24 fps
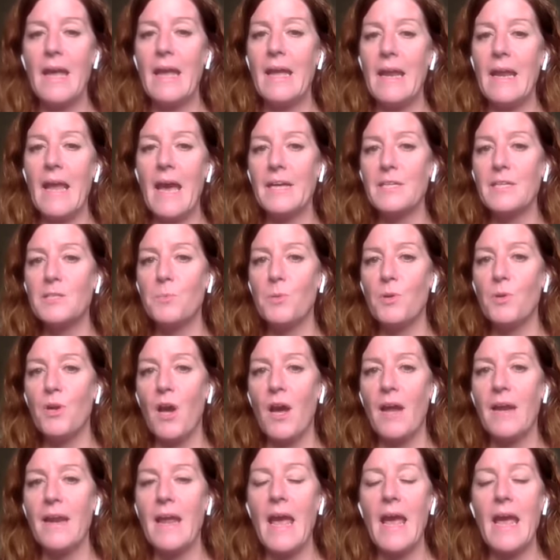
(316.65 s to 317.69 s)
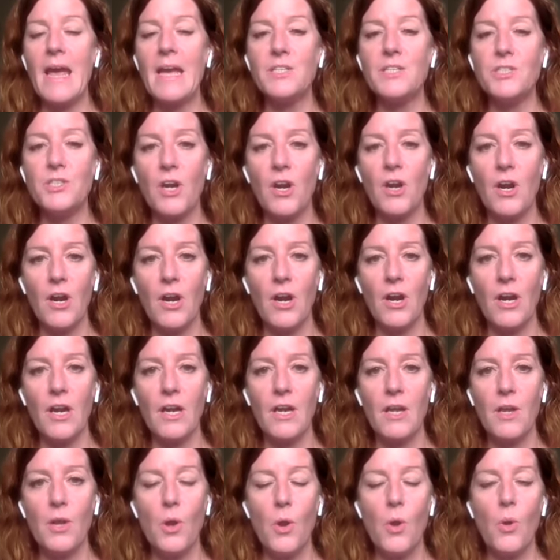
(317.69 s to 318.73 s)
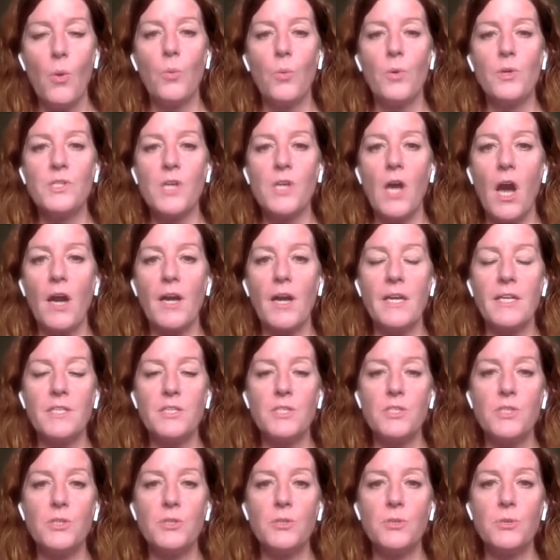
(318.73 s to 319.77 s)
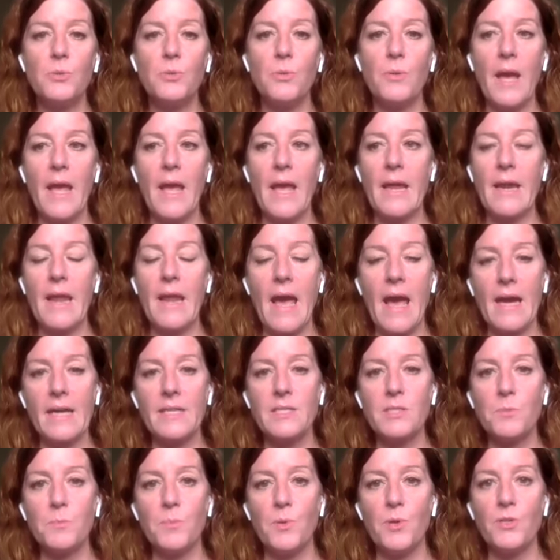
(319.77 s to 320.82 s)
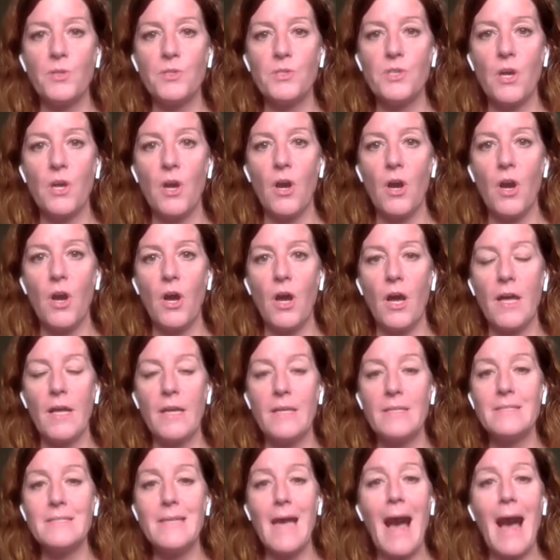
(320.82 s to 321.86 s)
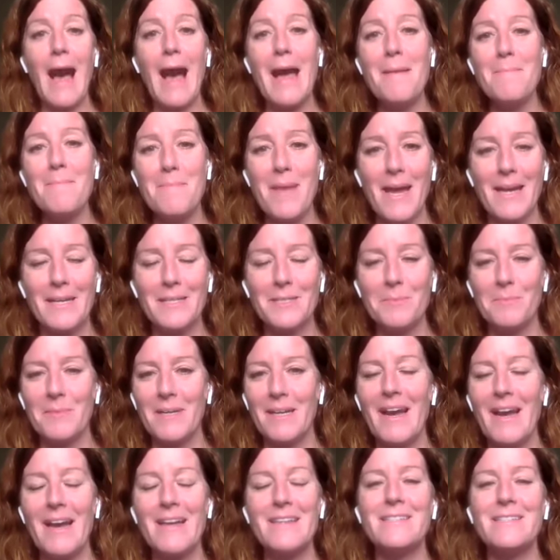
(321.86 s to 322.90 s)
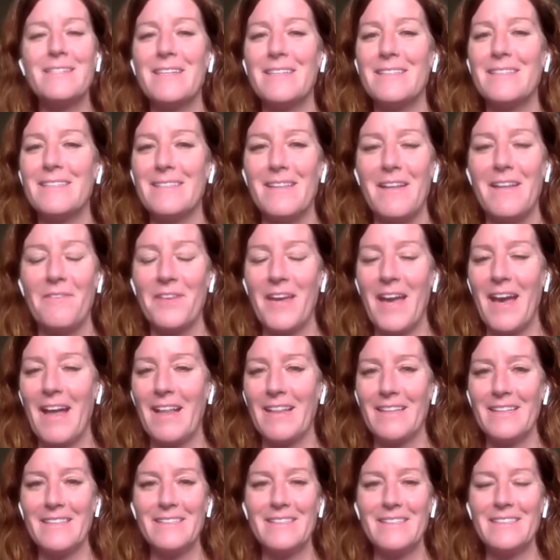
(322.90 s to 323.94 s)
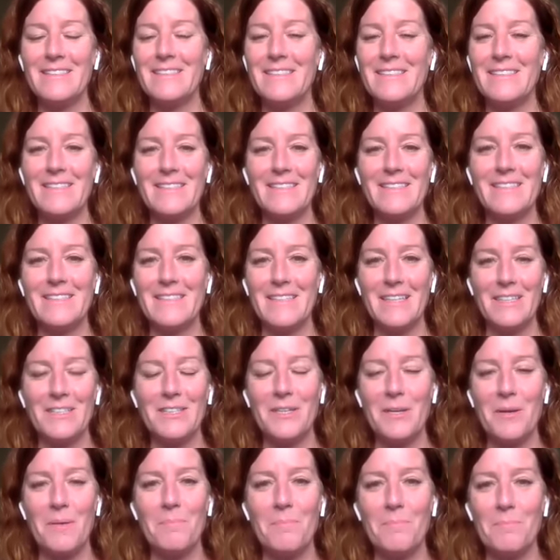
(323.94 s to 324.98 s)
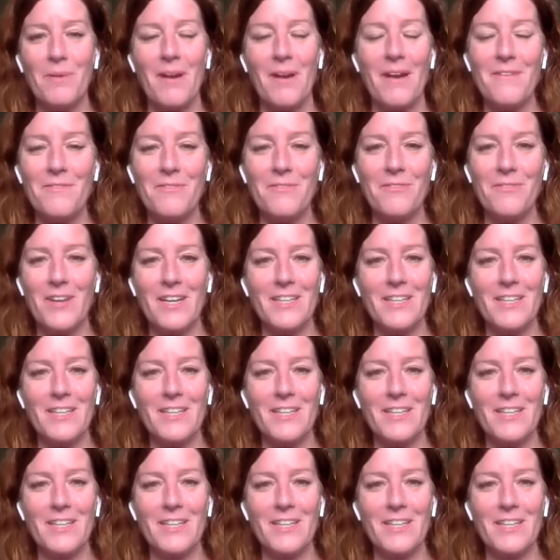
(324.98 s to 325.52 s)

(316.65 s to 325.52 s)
an expert on HR. We're talking to an expert on time management. I just love Callie. She's just such a bright